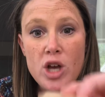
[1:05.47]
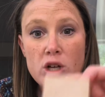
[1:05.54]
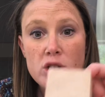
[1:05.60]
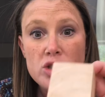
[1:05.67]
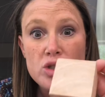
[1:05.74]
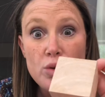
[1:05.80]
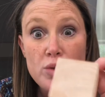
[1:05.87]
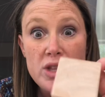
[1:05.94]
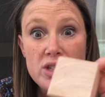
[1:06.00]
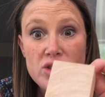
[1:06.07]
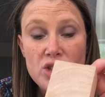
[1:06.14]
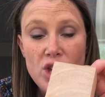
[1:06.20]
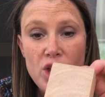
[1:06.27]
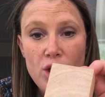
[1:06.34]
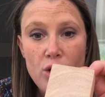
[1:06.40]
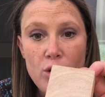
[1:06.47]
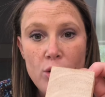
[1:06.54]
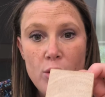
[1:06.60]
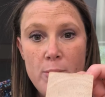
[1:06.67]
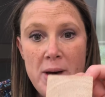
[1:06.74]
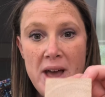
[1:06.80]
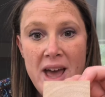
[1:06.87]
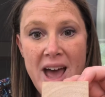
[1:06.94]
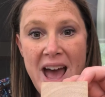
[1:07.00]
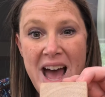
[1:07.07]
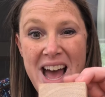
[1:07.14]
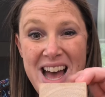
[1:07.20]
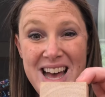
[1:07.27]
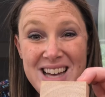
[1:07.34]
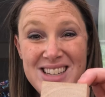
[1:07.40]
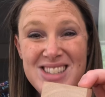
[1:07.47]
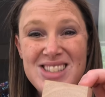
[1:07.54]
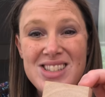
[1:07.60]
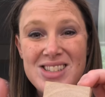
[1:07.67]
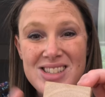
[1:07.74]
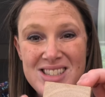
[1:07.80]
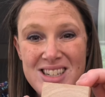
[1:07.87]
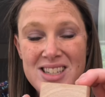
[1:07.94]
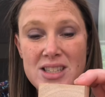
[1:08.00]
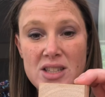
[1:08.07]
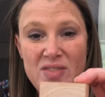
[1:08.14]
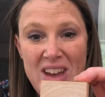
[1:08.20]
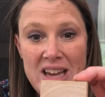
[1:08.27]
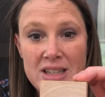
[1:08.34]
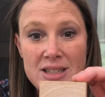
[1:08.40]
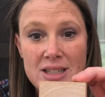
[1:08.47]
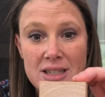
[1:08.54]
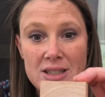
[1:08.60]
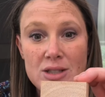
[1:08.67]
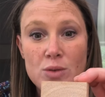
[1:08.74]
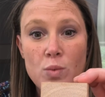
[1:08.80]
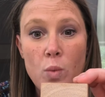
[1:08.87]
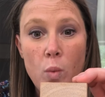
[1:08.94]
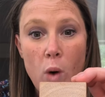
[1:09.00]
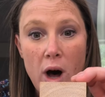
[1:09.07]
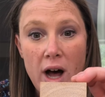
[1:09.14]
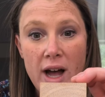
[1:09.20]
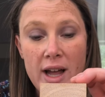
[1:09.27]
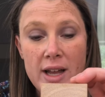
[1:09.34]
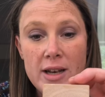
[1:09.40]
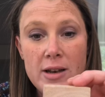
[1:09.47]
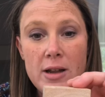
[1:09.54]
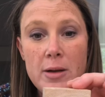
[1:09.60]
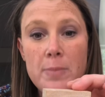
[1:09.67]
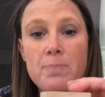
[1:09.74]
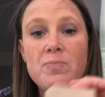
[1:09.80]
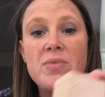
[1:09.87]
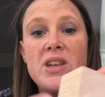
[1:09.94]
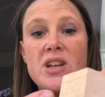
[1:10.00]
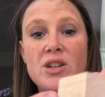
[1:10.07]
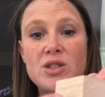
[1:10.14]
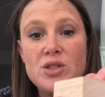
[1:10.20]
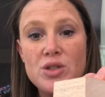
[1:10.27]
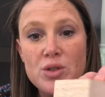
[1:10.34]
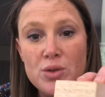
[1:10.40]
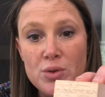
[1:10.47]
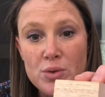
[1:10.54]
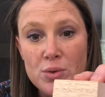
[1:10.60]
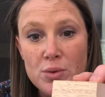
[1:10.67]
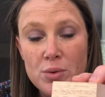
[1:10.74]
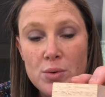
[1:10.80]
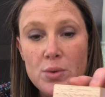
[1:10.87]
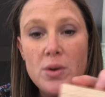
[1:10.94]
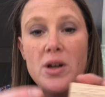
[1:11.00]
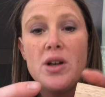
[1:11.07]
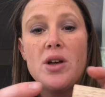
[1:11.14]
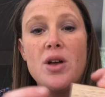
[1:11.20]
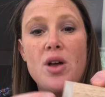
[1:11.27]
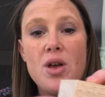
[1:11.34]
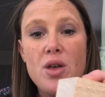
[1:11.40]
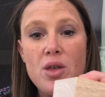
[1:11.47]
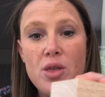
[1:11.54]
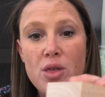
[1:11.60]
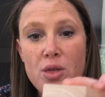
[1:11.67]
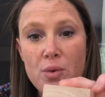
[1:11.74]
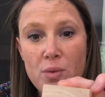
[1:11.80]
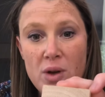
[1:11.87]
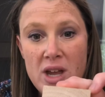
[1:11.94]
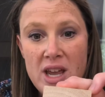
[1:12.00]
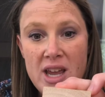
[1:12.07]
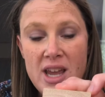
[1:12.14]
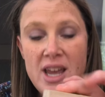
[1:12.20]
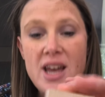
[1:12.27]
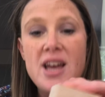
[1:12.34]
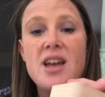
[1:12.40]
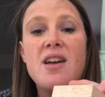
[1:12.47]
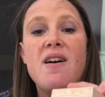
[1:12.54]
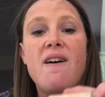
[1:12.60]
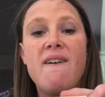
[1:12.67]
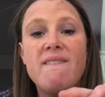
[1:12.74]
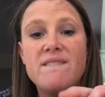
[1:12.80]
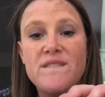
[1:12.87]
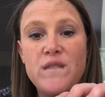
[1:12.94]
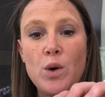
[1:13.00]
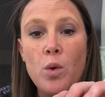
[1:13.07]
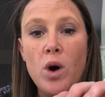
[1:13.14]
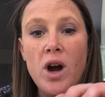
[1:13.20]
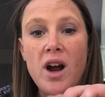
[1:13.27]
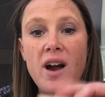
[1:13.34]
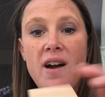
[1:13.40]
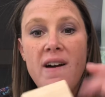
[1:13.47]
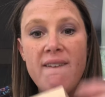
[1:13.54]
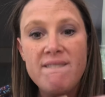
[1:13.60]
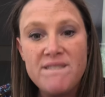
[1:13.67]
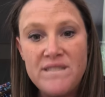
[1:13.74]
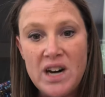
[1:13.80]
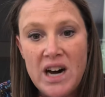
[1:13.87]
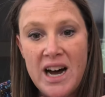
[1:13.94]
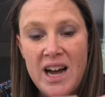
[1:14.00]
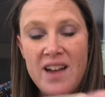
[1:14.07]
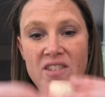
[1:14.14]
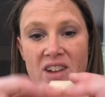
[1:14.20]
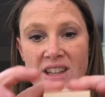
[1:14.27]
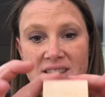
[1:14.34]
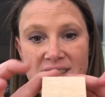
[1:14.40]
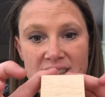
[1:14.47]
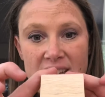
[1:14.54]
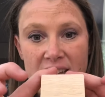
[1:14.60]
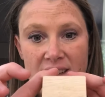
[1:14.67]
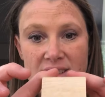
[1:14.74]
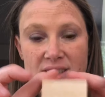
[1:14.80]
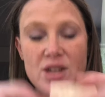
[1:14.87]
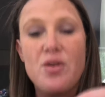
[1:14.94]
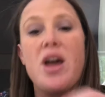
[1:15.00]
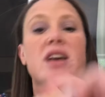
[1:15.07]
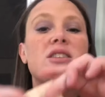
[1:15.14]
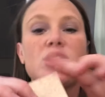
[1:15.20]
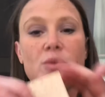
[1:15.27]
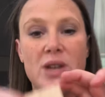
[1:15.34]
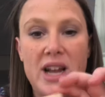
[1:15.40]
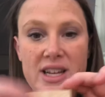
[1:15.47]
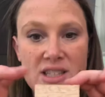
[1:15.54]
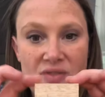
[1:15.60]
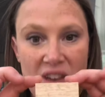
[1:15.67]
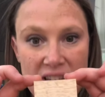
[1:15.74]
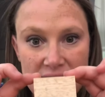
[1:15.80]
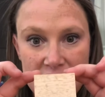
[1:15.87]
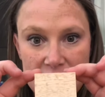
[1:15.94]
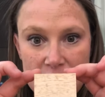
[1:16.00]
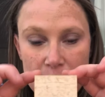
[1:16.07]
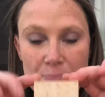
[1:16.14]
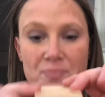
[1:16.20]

So this cube has 6 faces. 1, 2, 3, 4, 5, and 6. Okay, so it has faces.